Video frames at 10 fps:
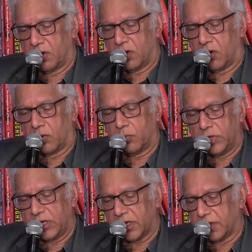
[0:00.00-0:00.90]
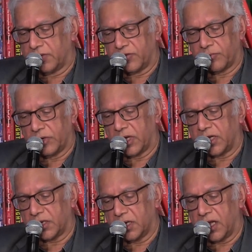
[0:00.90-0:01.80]
On weekends, when I
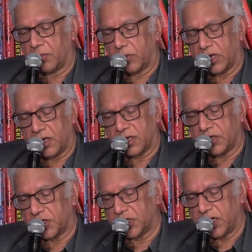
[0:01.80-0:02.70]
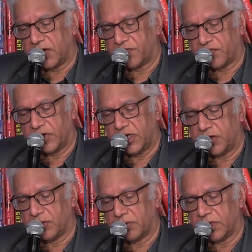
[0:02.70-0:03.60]
can shake free
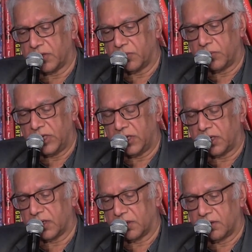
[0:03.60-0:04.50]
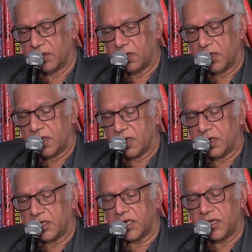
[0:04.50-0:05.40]
during the week,
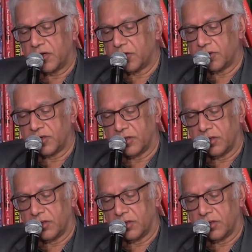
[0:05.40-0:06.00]
I take her to the